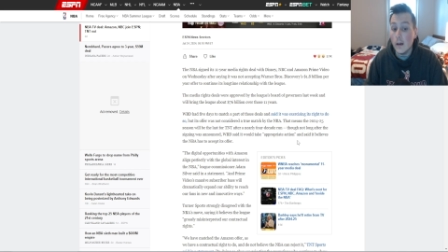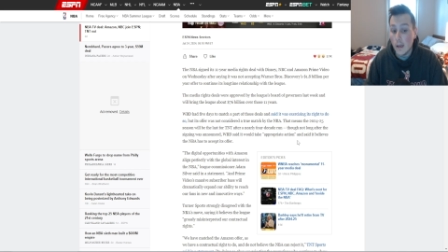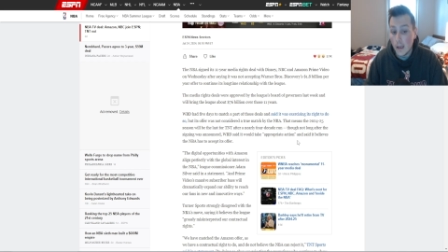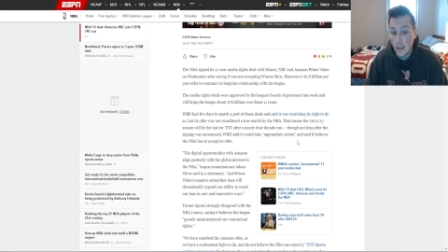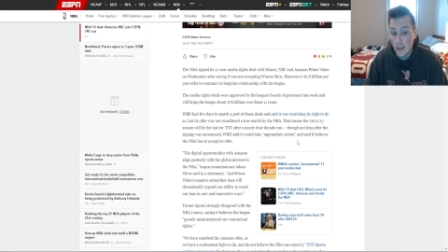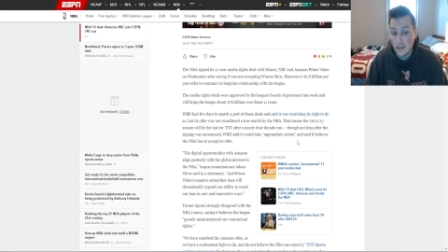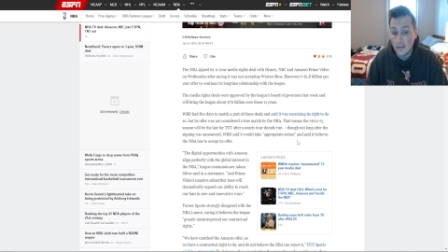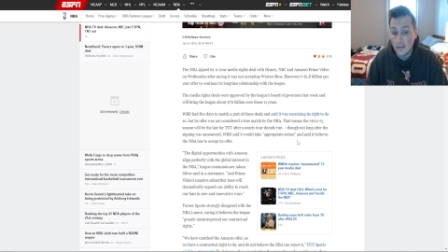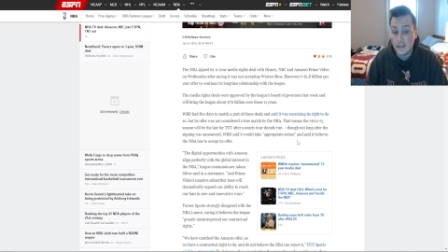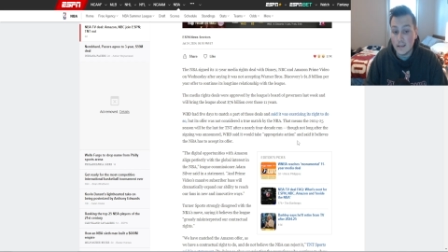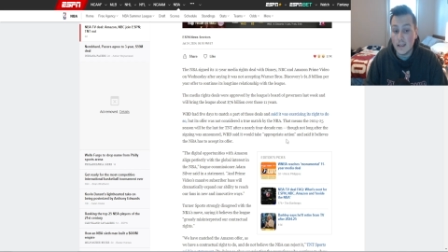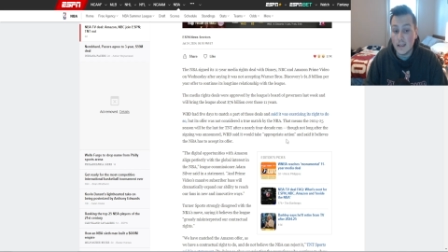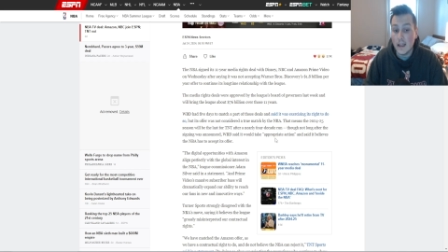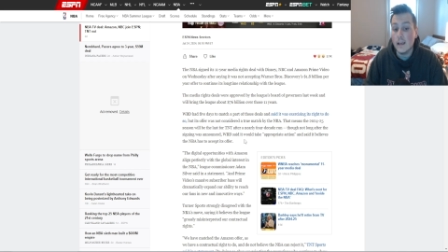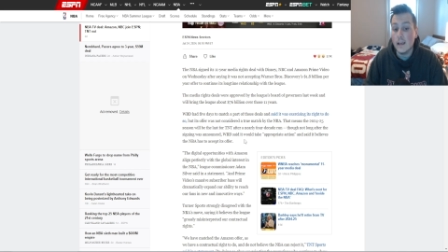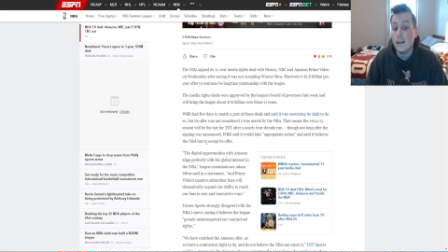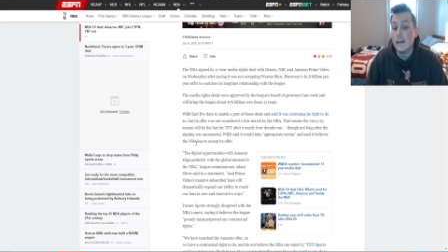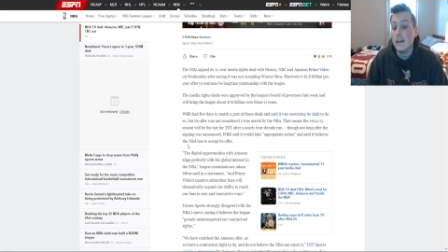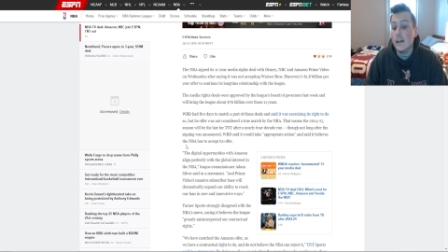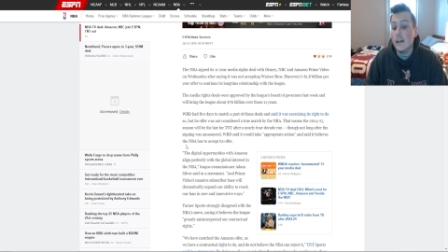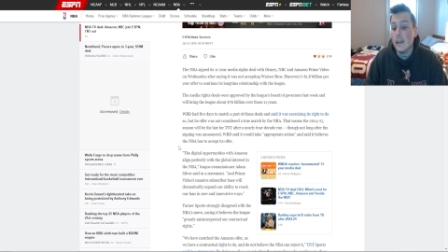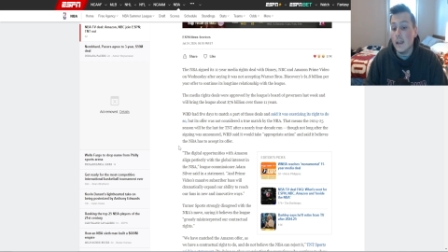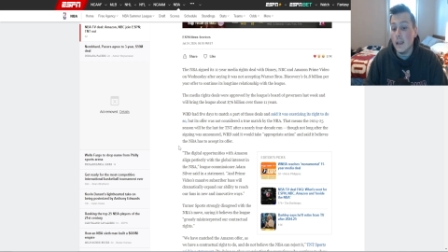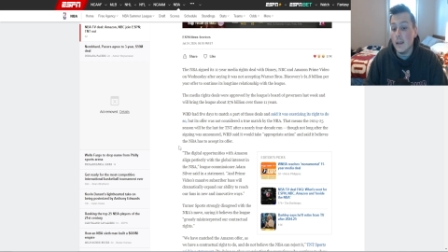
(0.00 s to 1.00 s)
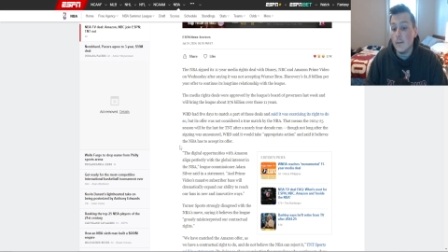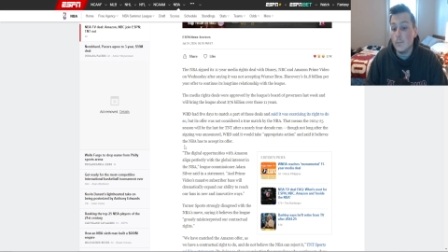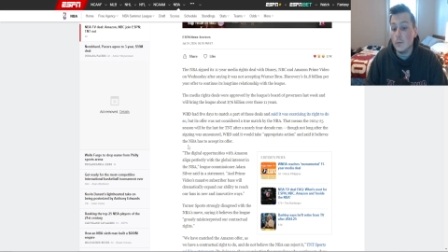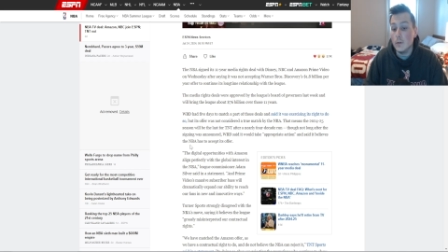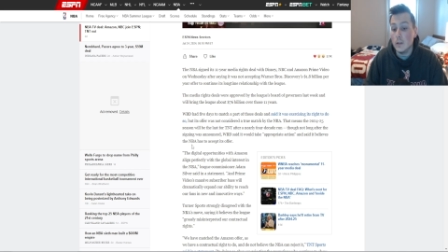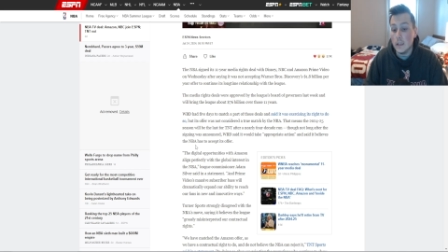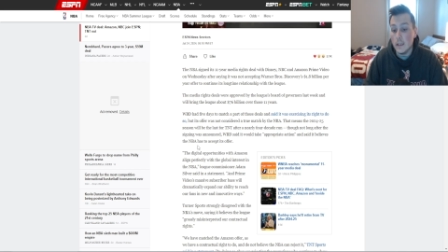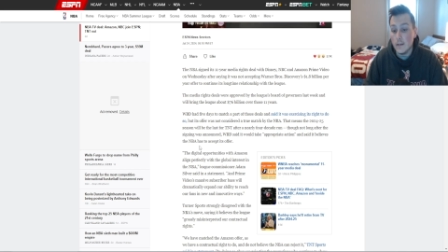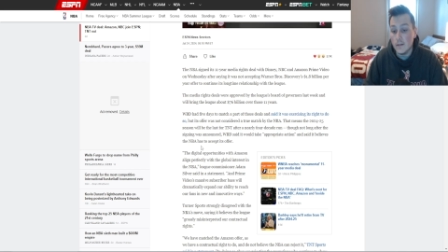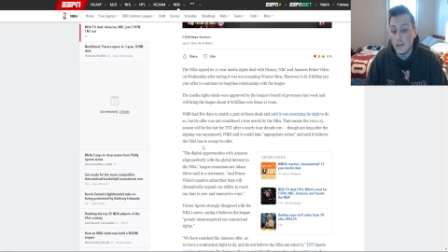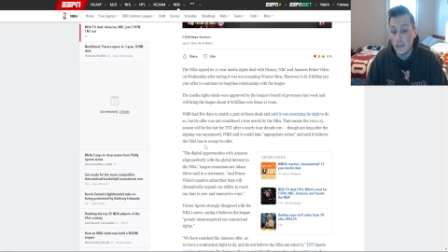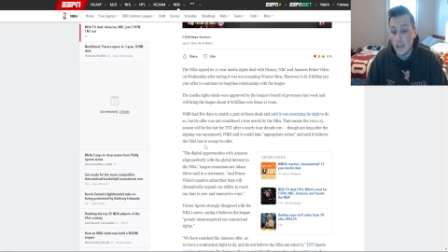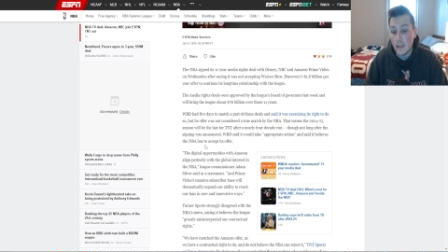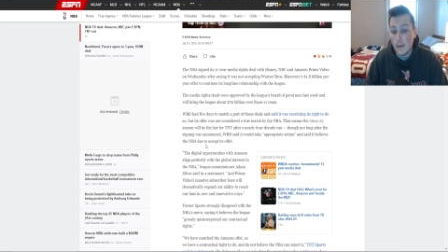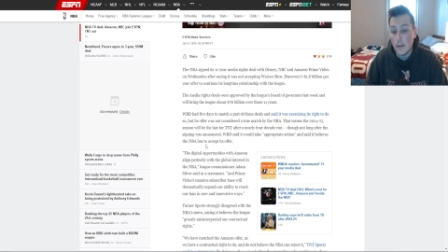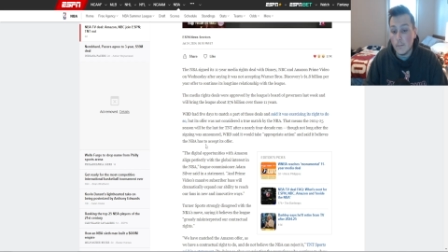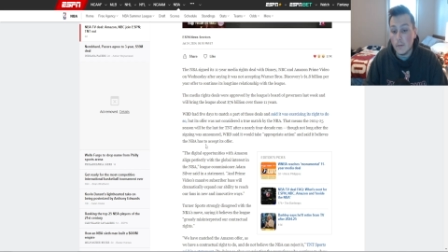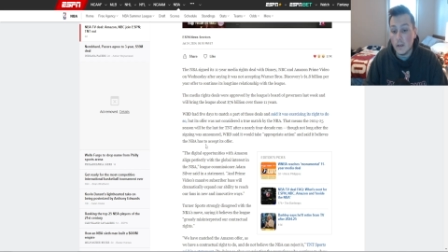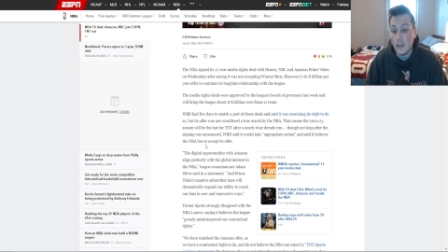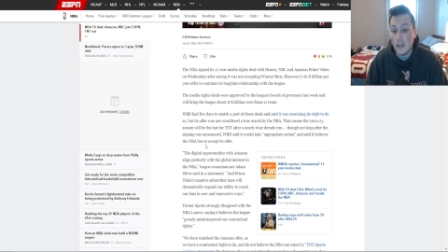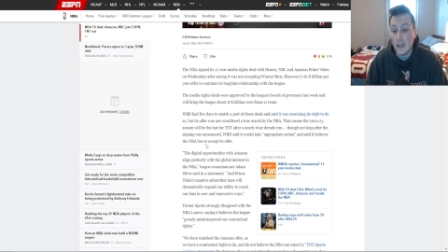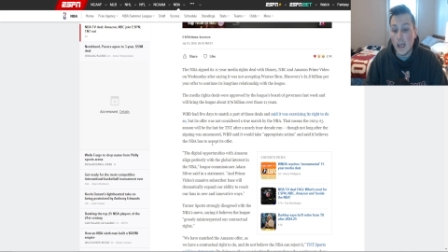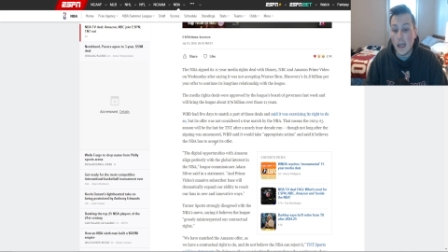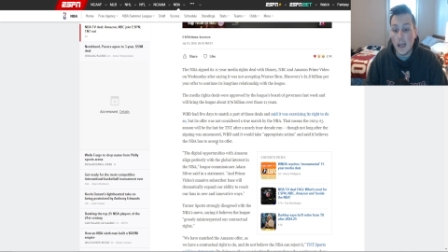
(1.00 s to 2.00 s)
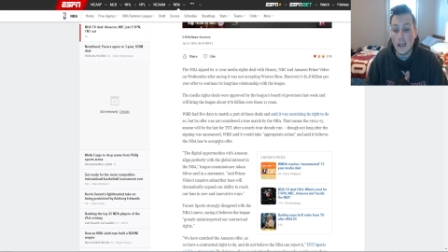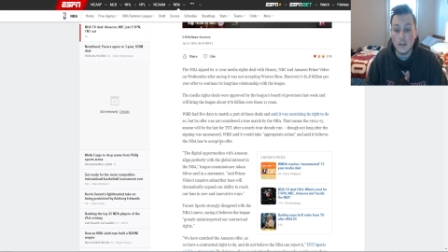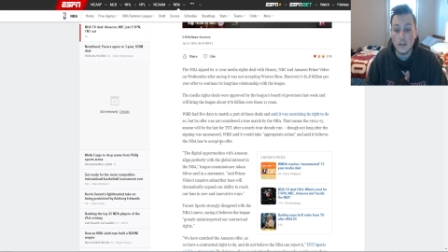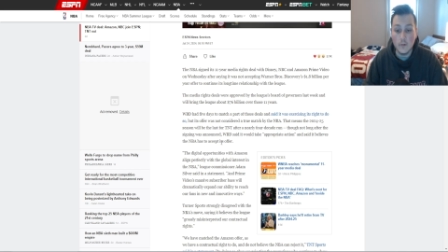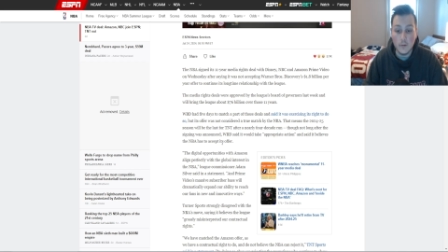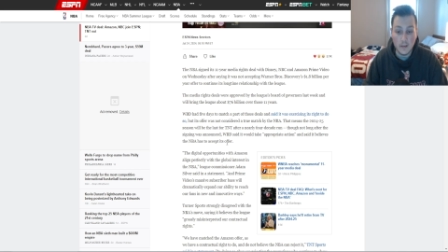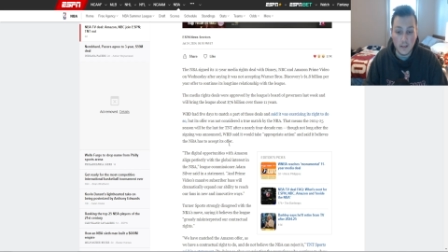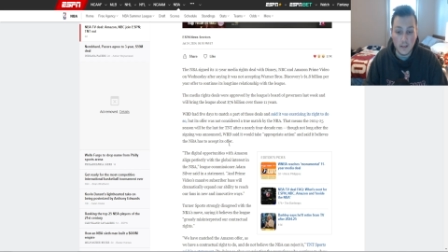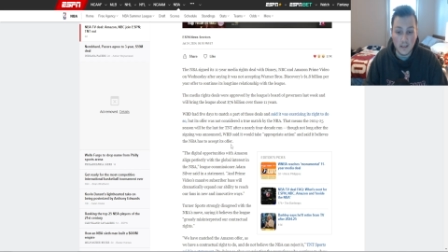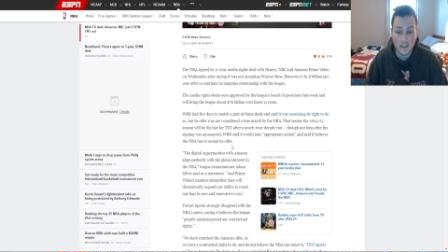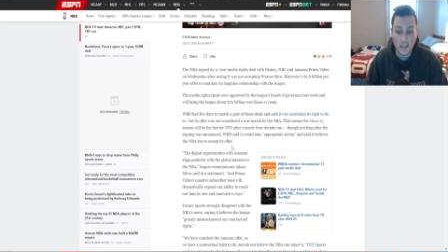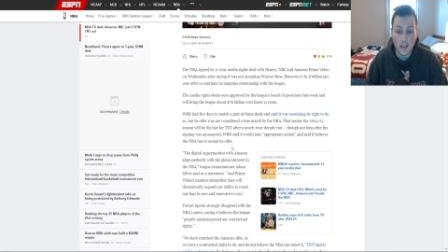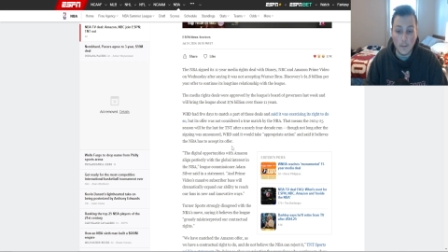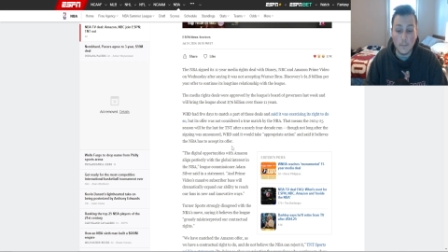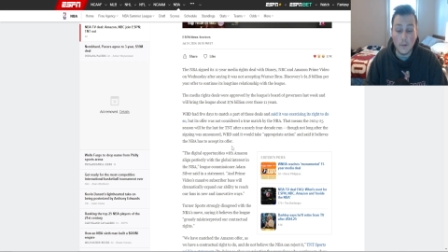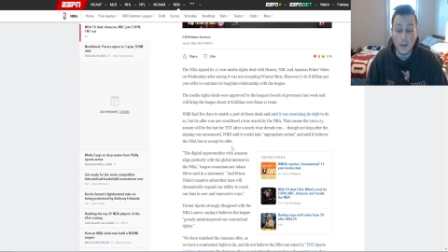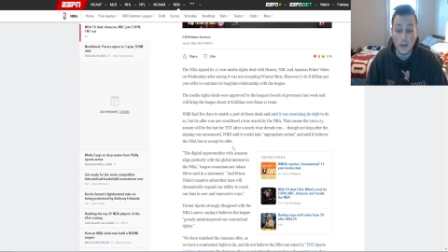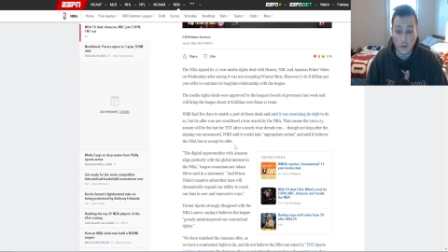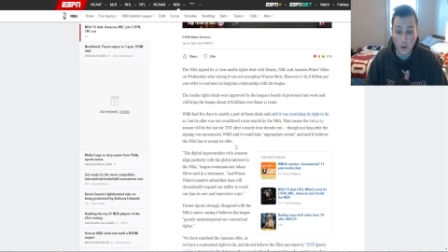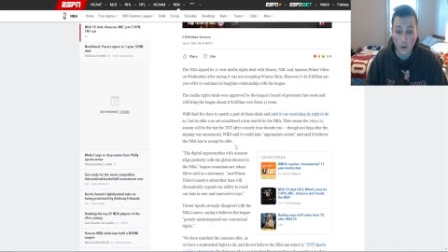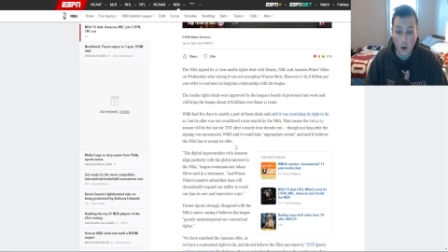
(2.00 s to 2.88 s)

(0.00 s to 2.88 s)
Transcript: and said it believes the NBA has to accept its